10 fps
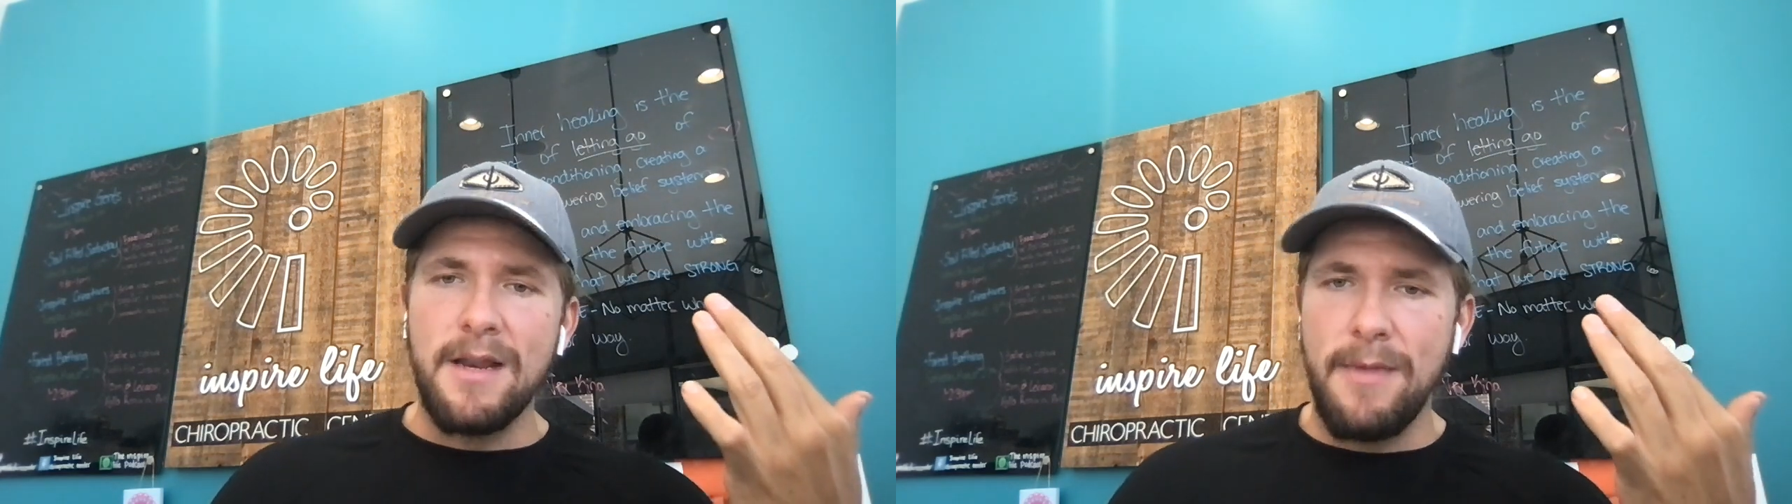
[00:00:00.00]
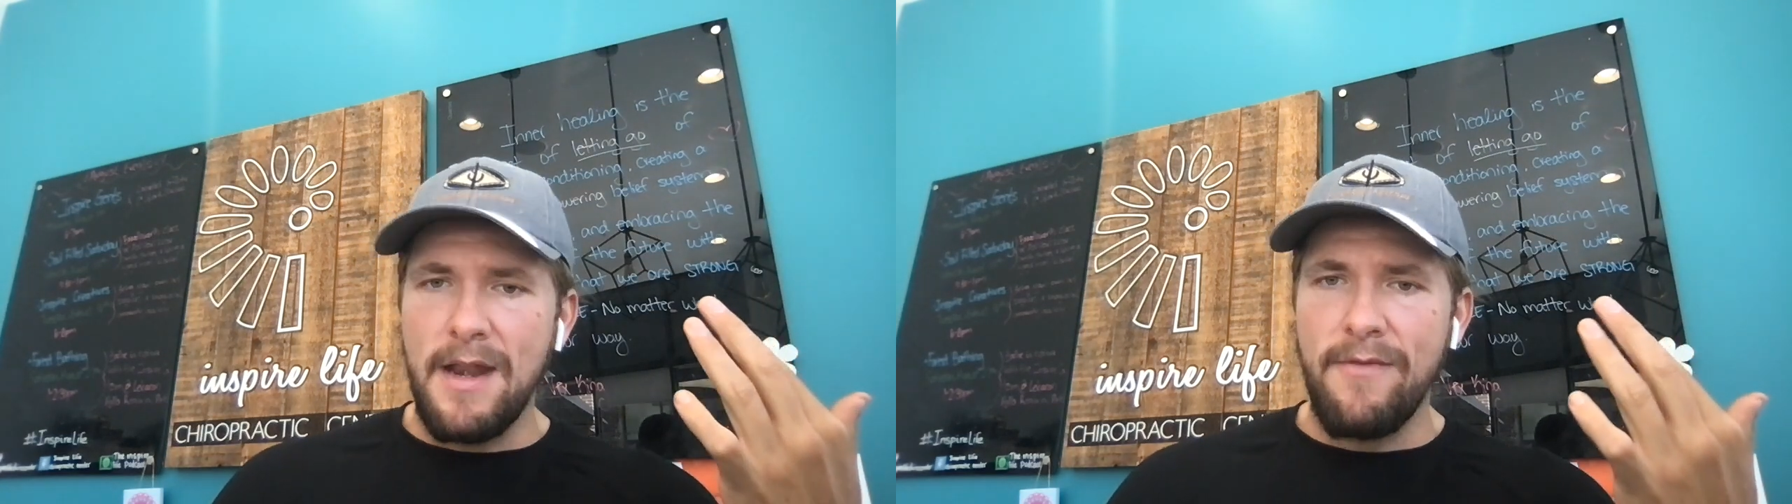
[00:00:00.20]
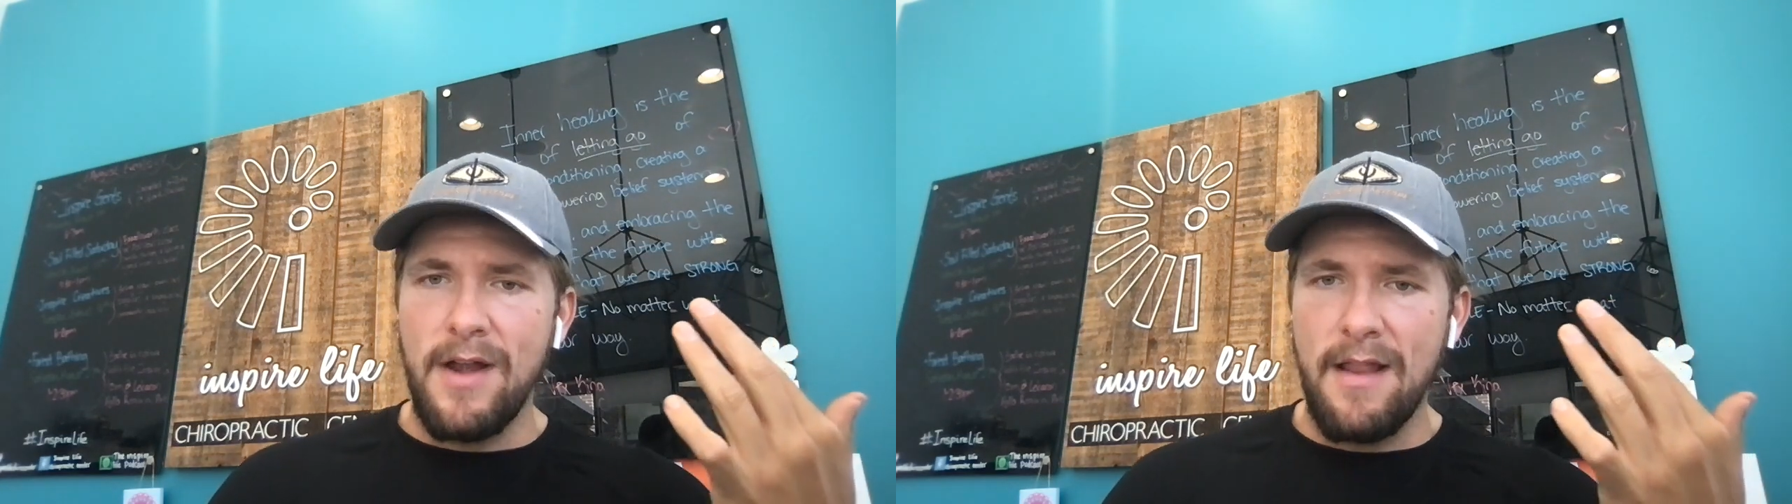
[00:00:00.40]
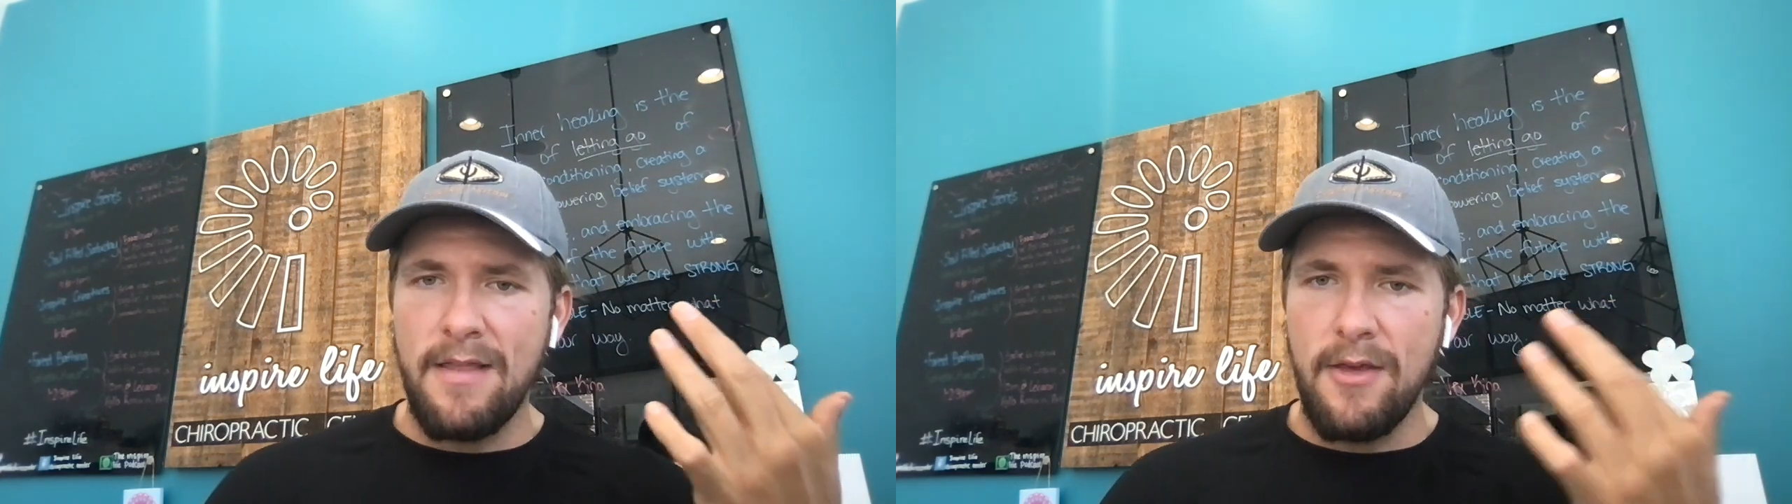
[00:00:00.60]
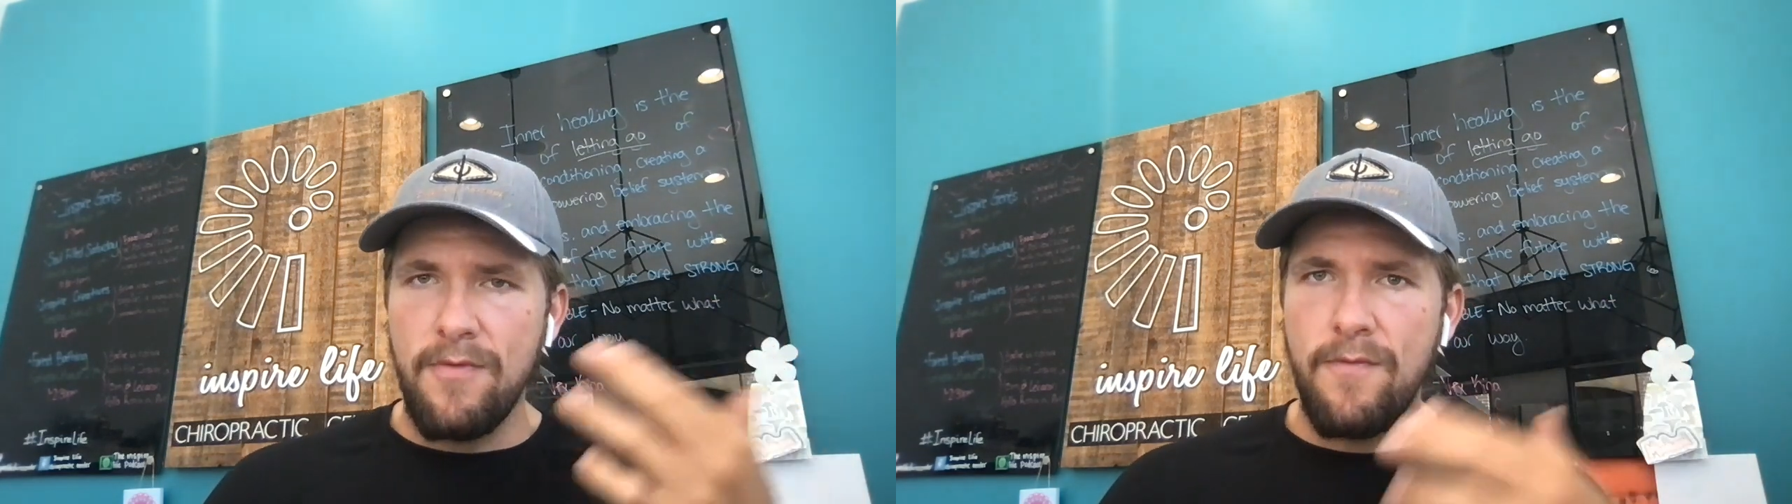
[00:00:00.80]
going to be an everyday
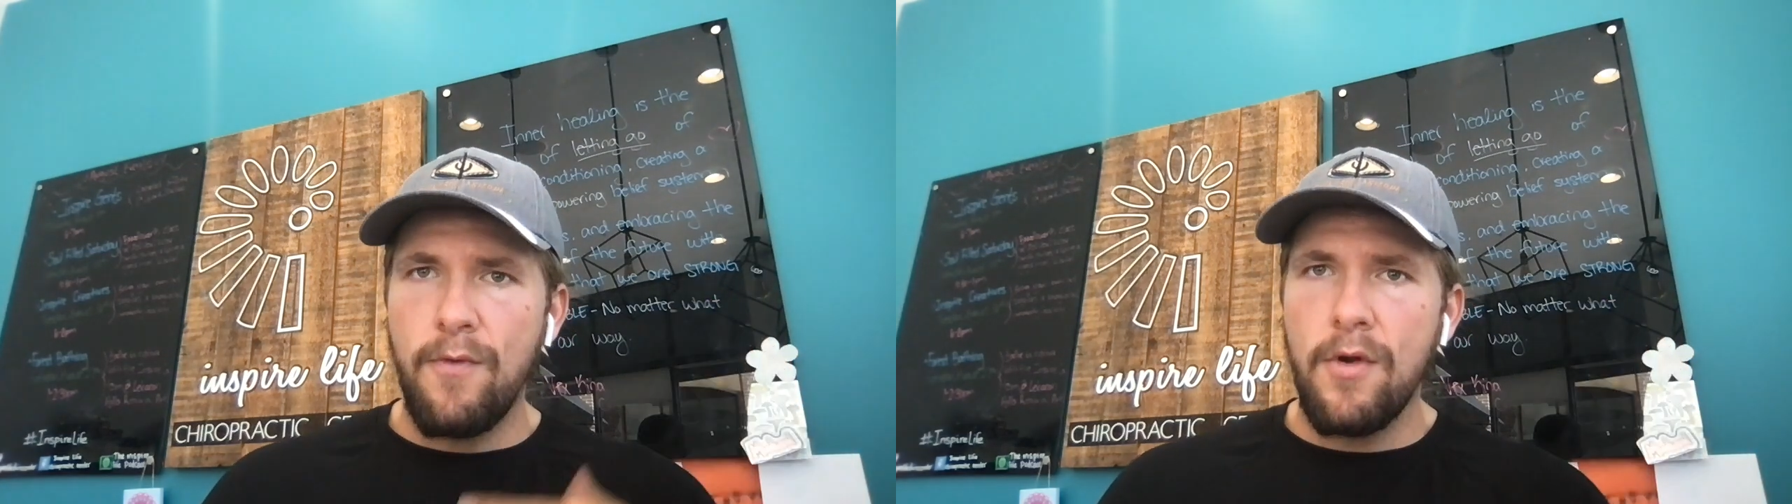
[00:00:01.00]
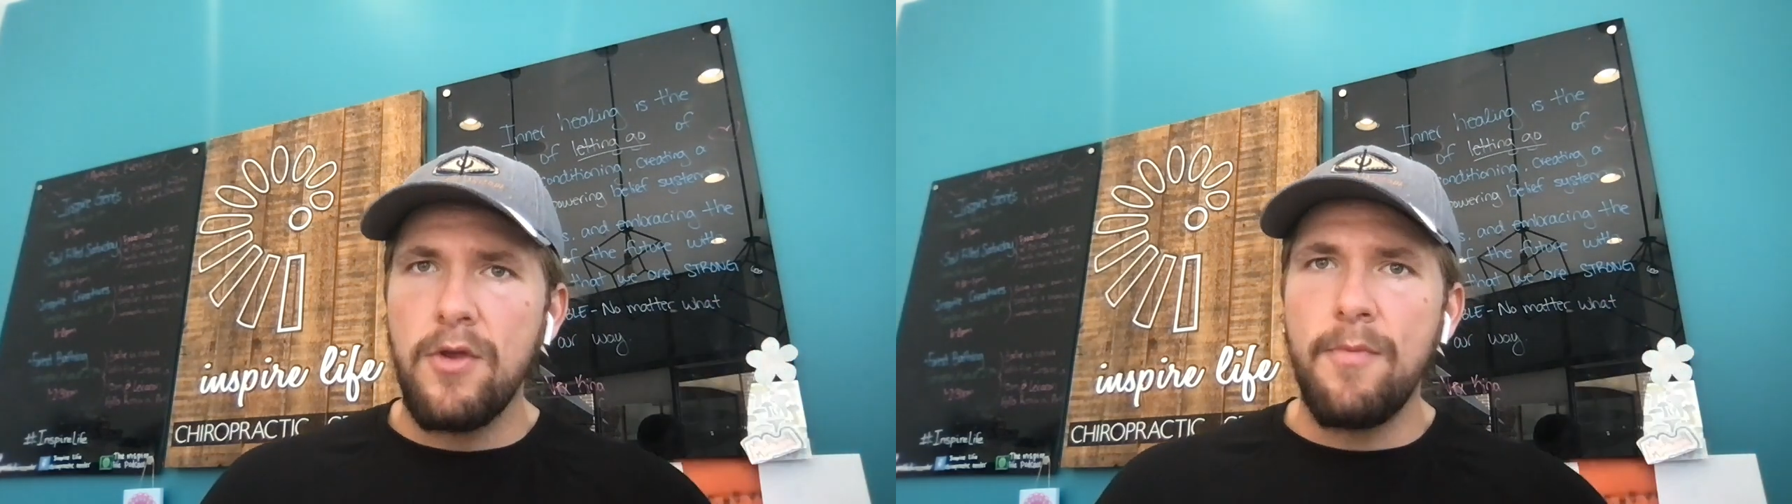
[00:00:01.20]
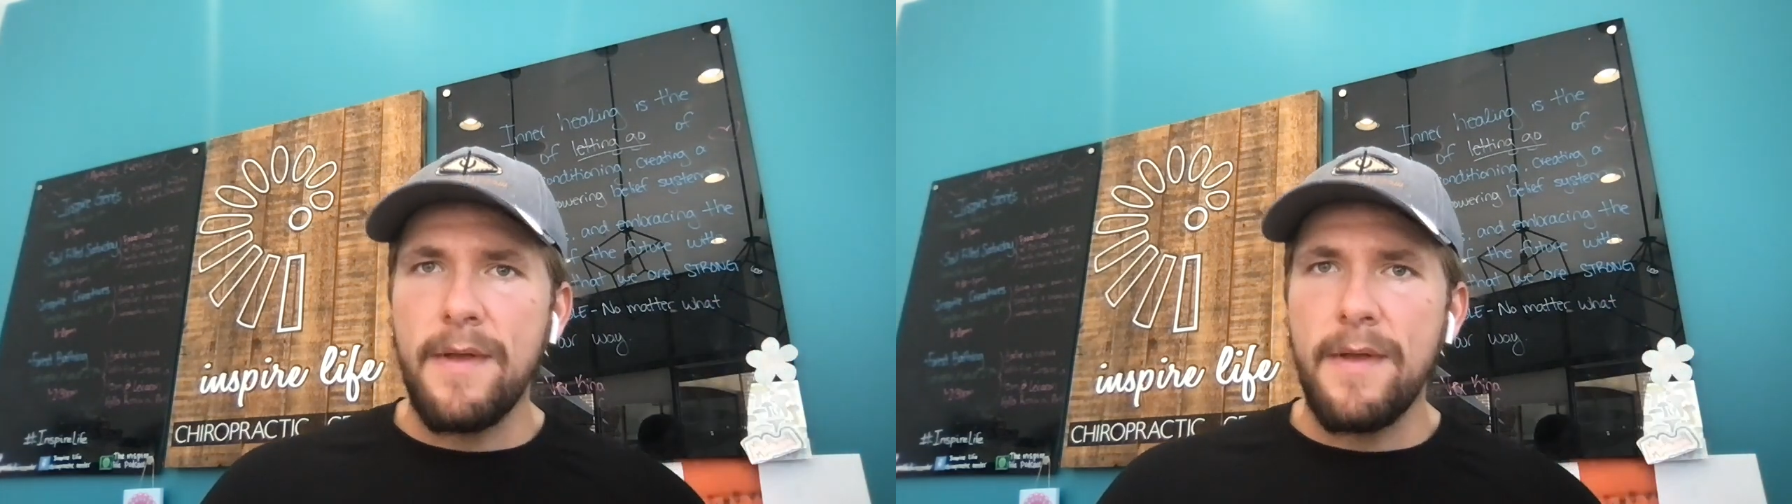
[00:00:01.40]
decision for you,